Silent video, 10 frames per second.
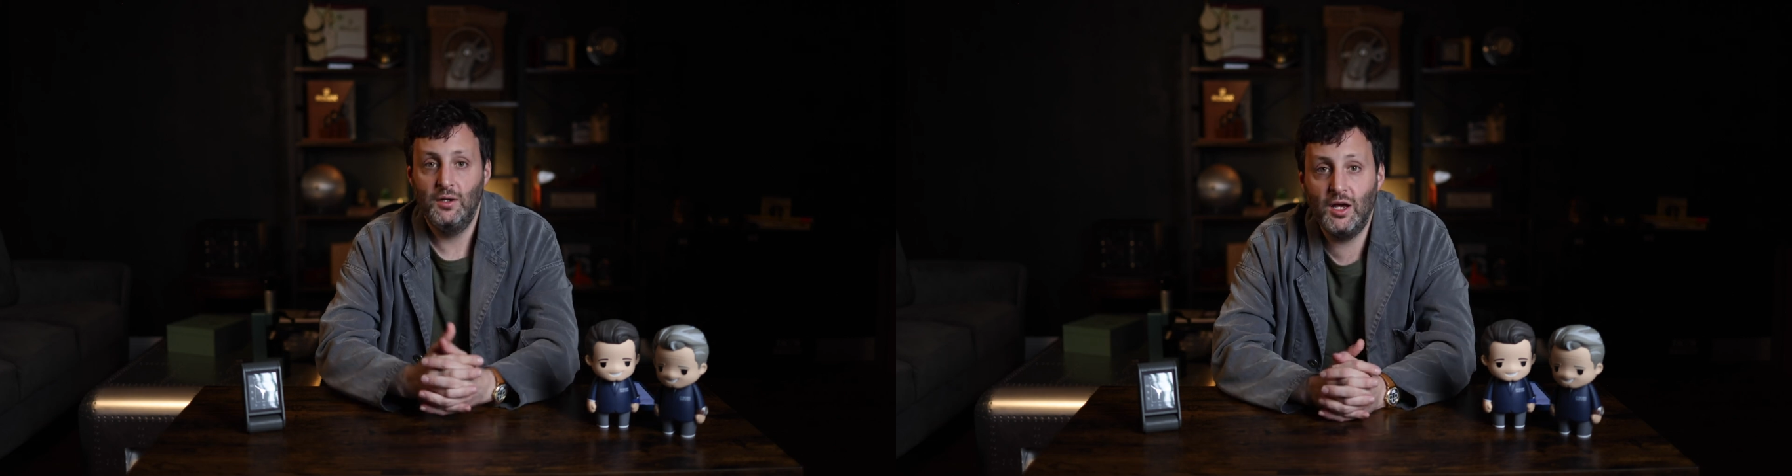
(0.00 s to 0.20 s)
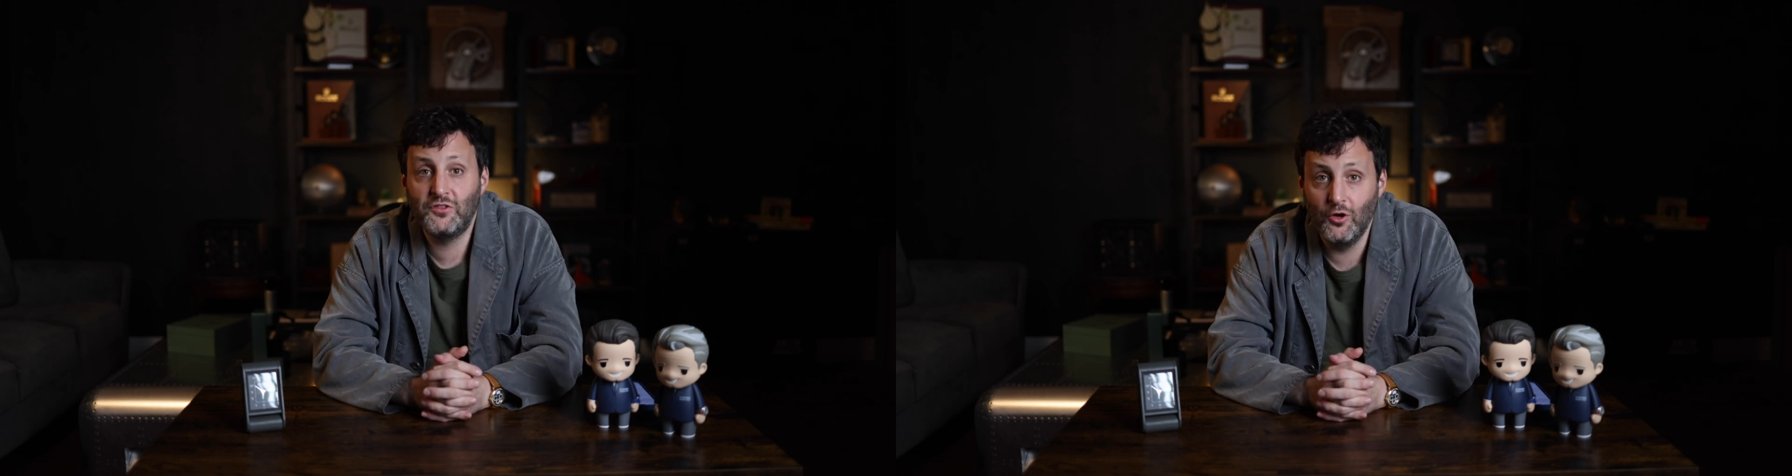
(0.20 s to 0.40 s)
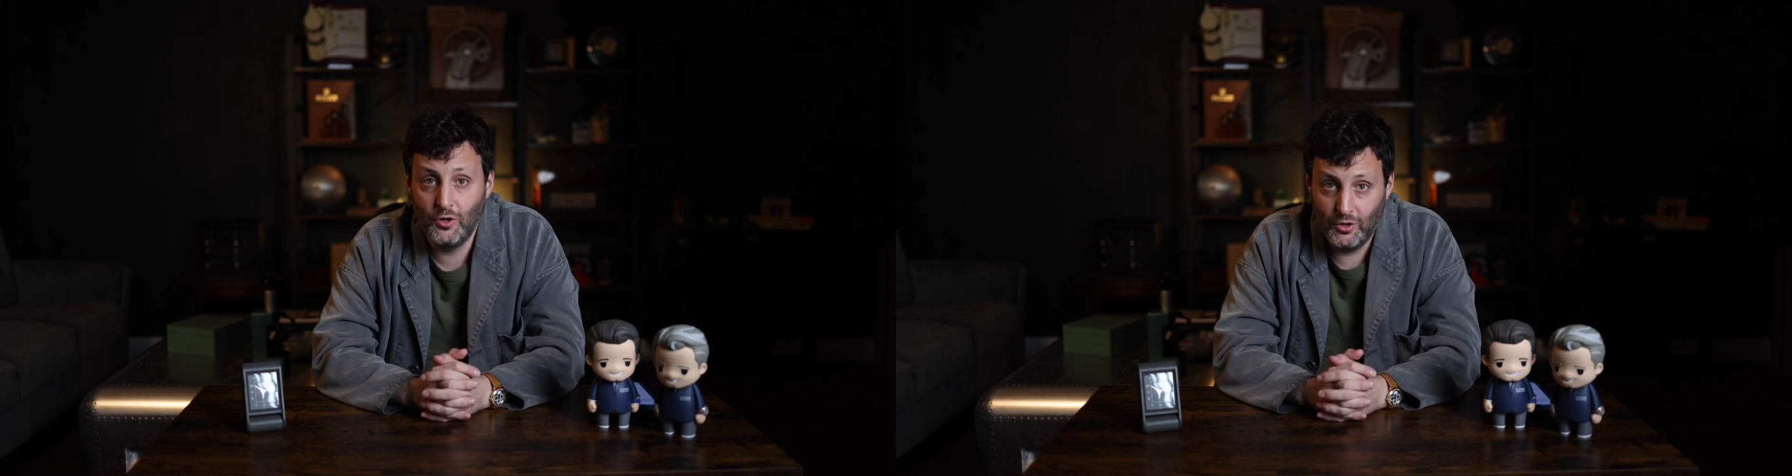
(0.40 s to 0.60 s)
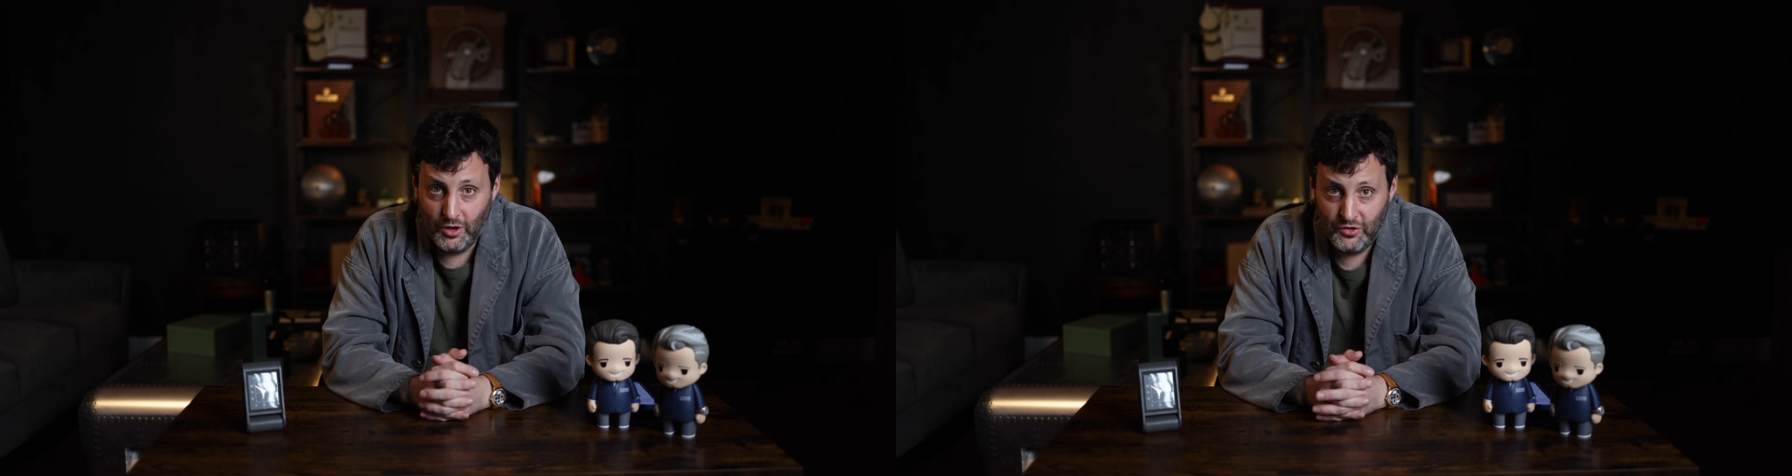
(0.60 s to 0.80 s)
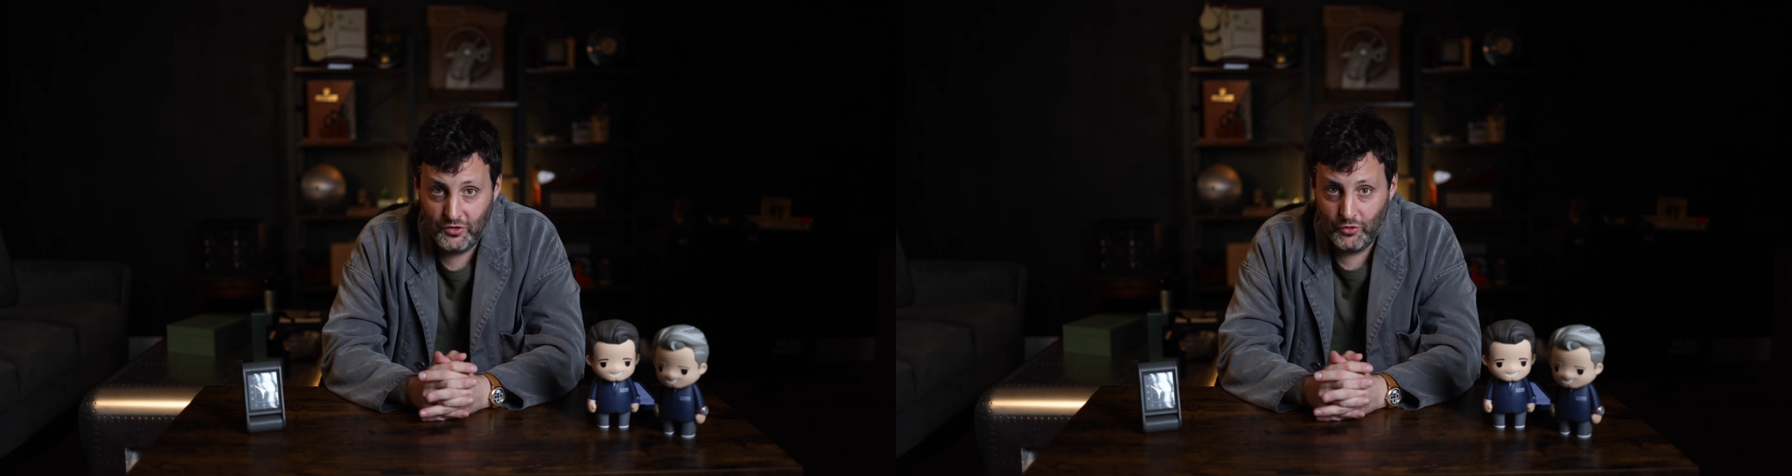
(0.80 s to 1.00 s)
Next on our
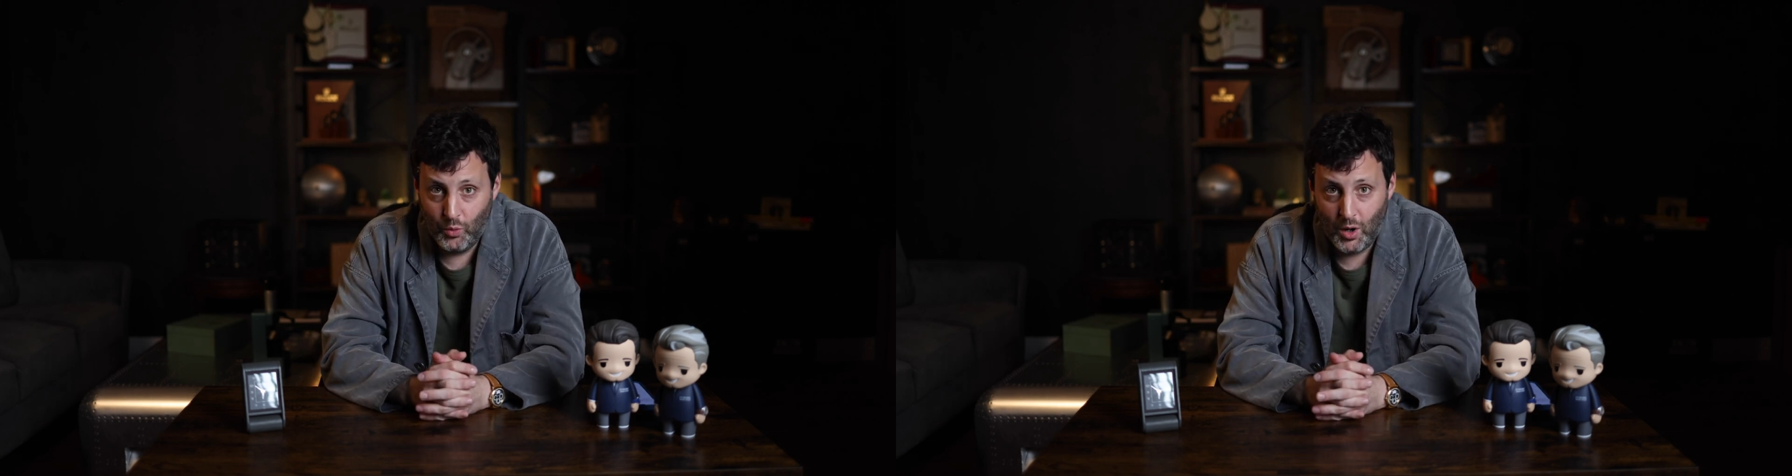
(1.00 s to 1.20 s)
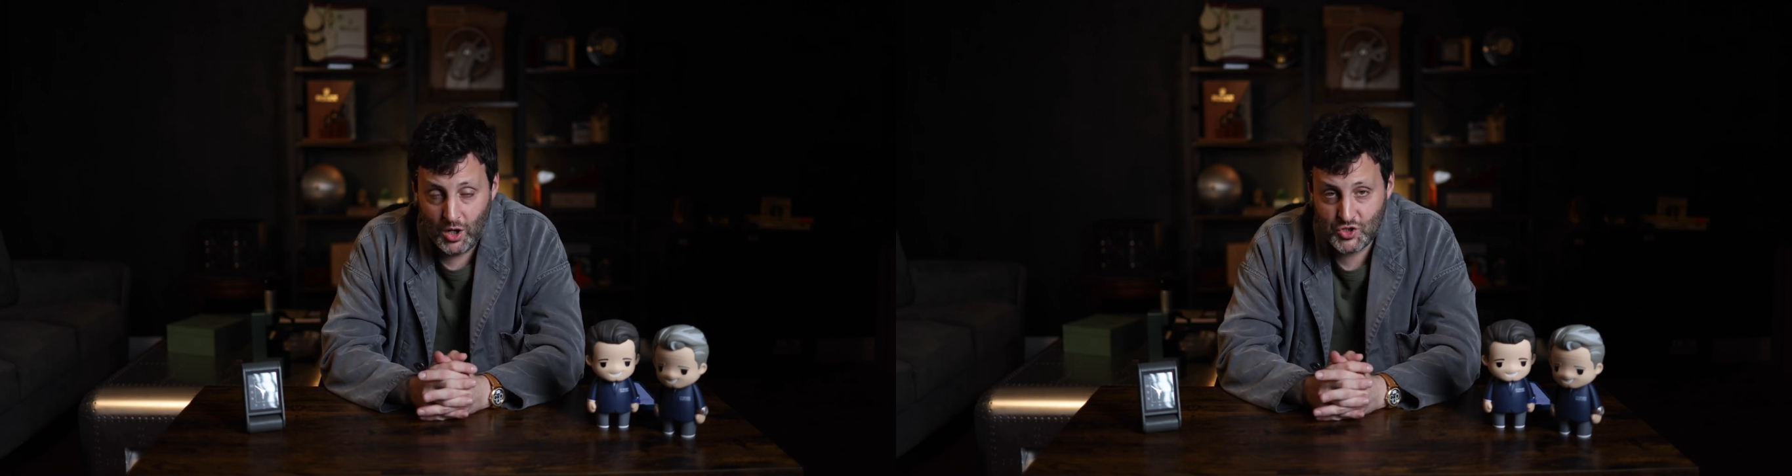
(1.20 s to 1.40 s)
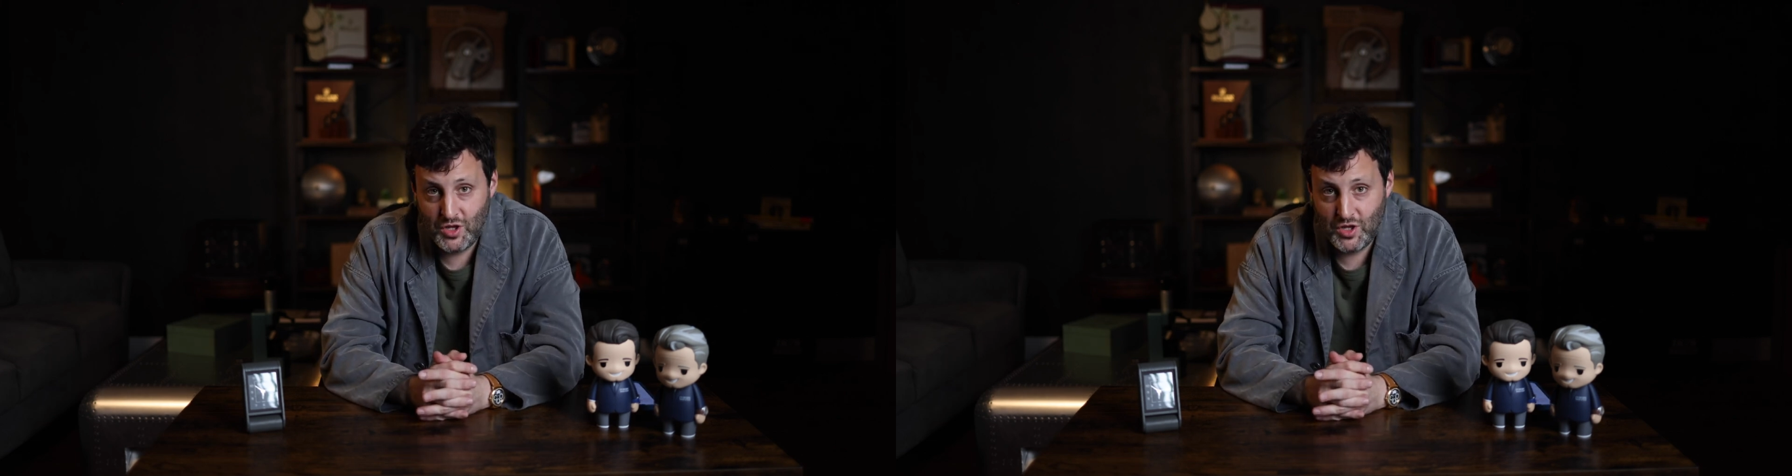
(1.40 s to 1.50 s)
list is a watch